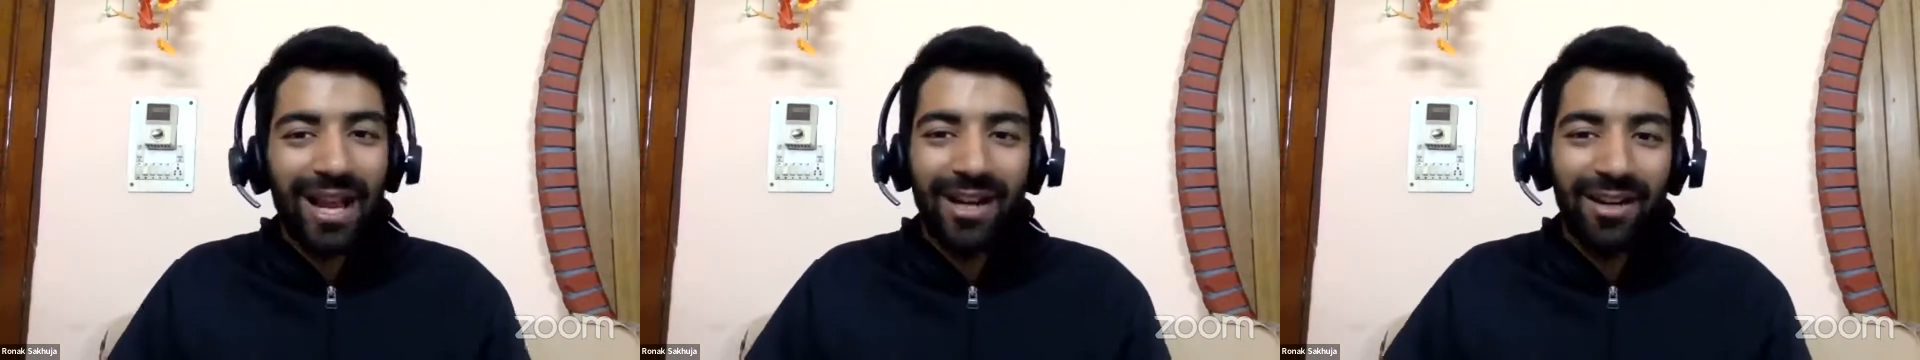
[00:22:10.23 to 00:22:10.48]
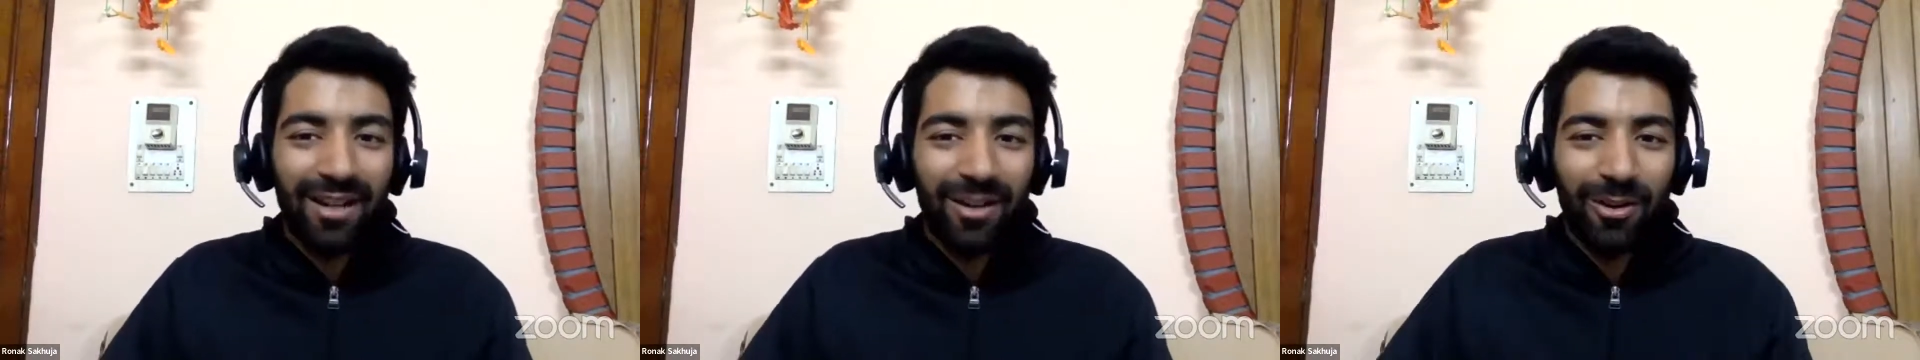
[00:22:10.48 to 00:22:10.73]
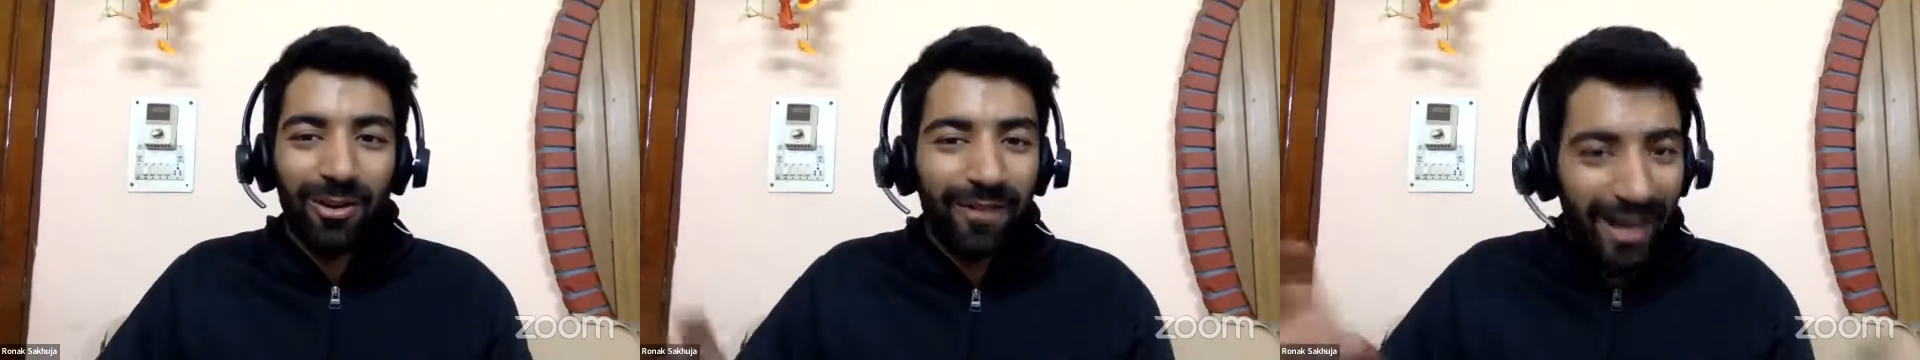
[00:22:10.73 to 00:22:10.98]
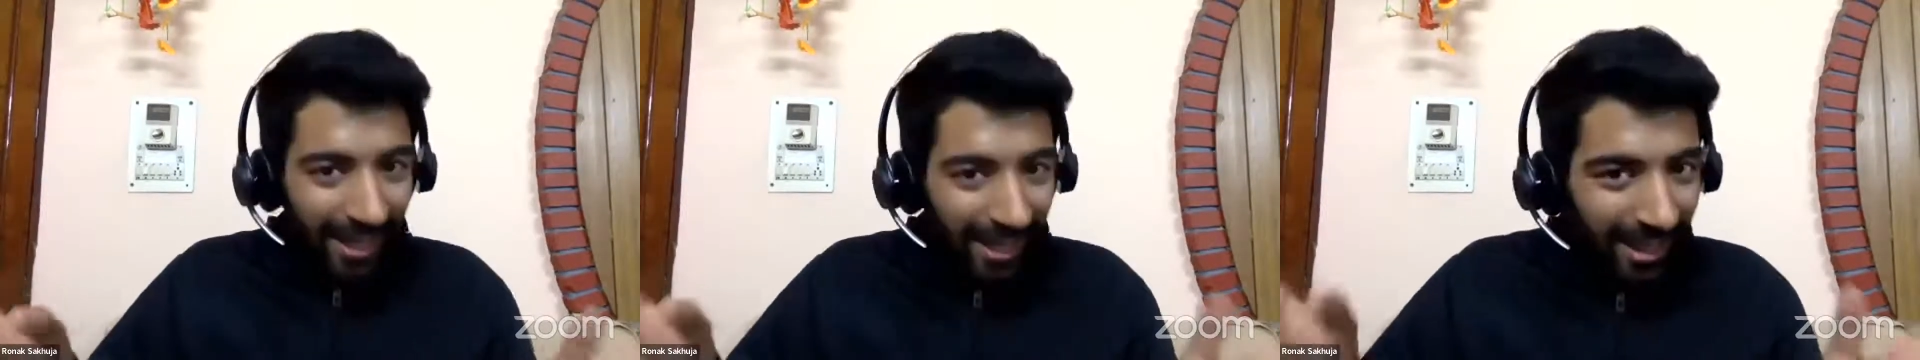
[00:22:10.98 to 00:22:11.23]
and a lot of
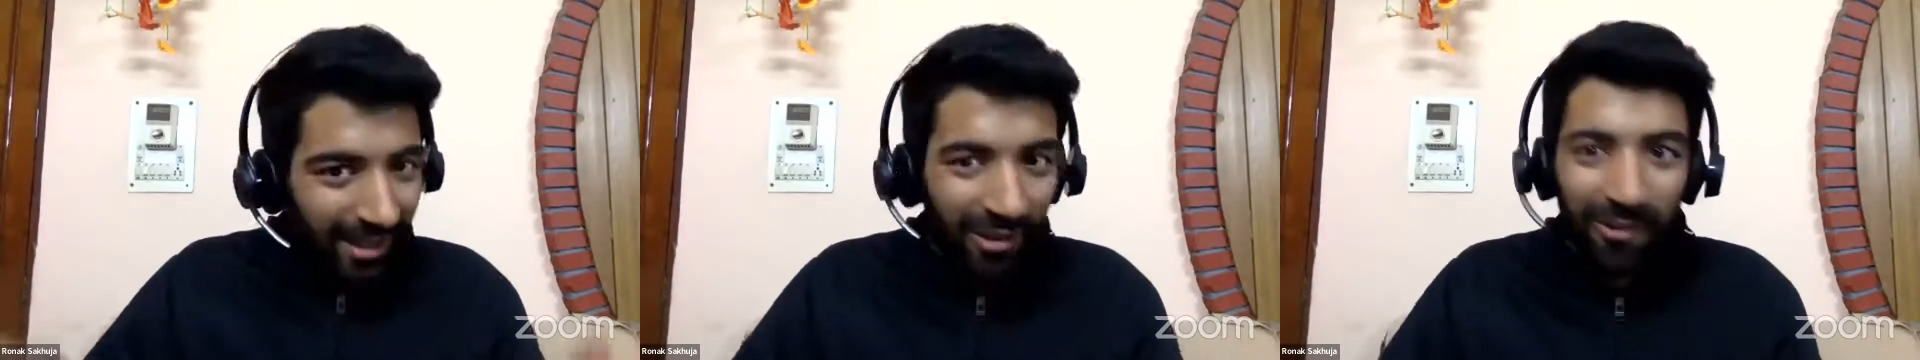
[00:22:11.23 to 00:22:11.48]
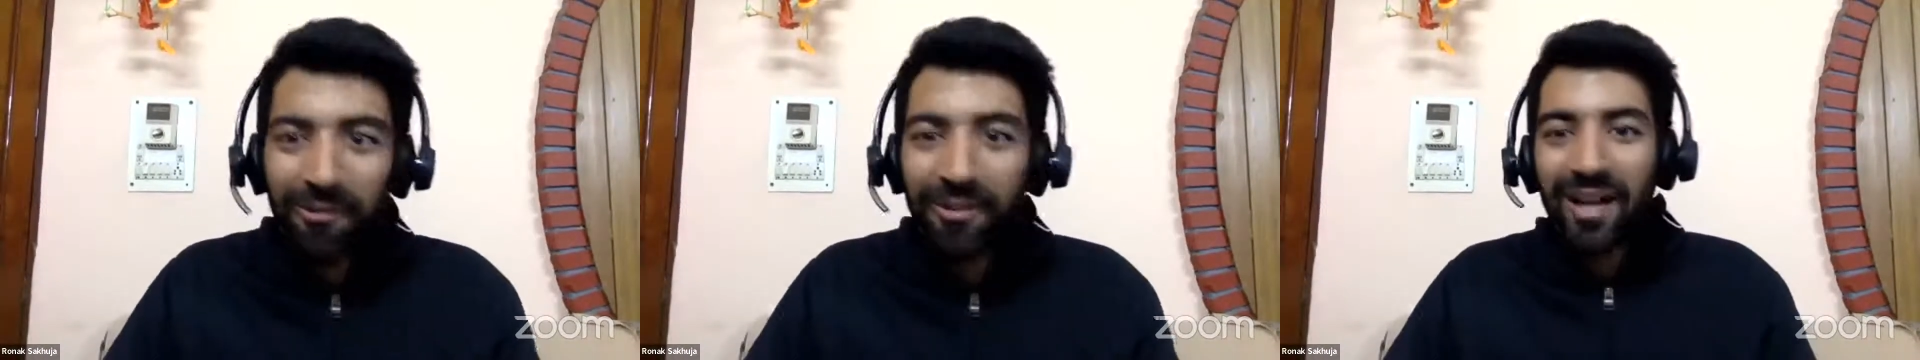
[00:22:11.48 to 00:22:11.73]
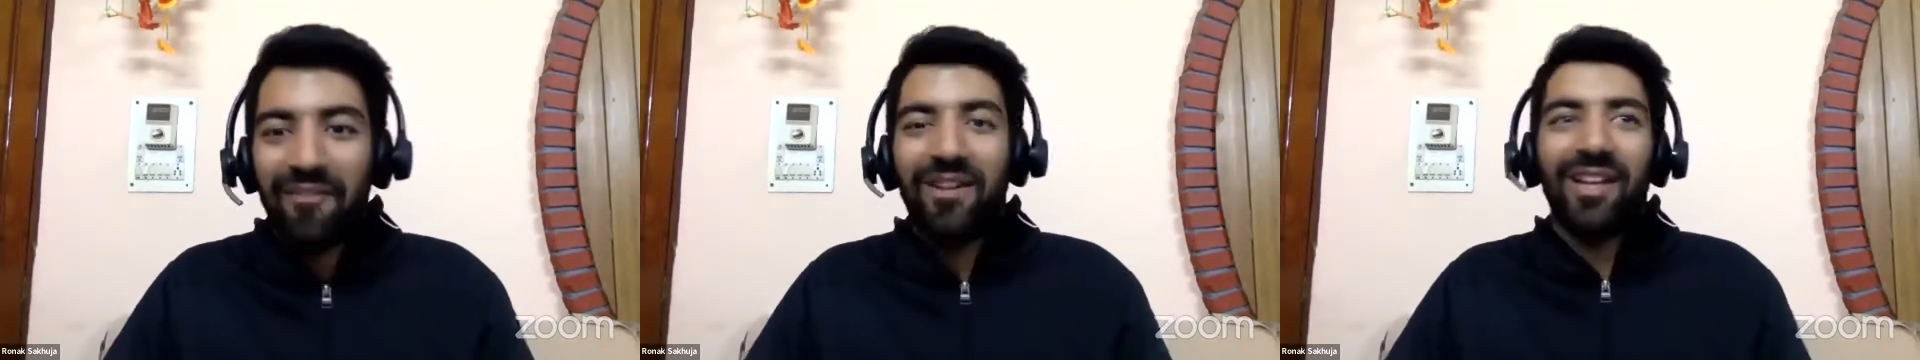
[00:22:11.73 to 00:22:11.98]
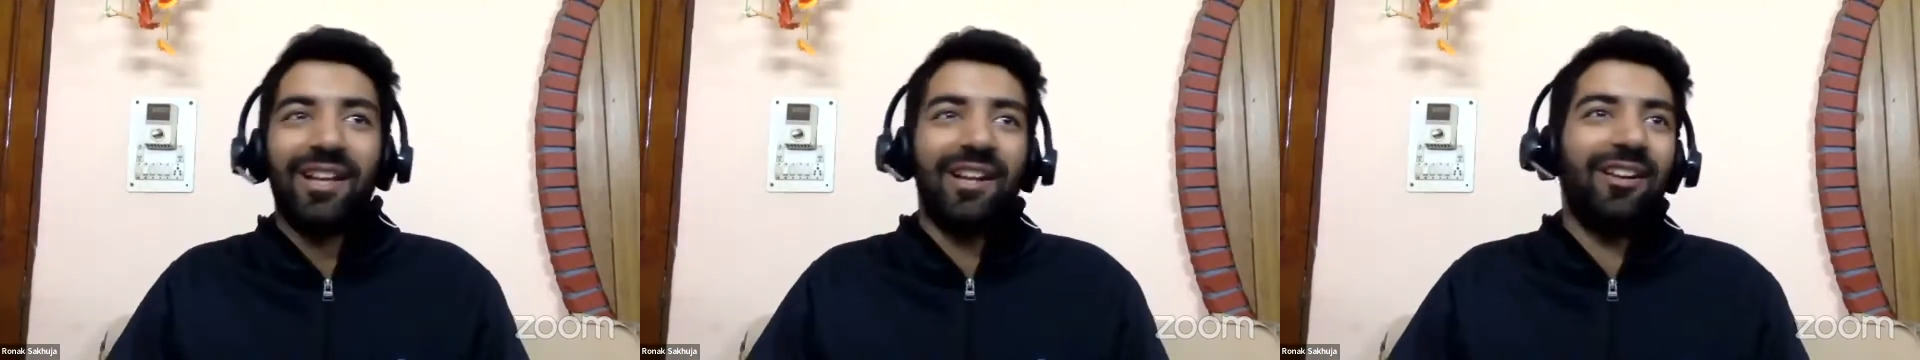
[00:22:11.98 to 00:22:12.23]
headache of traveling,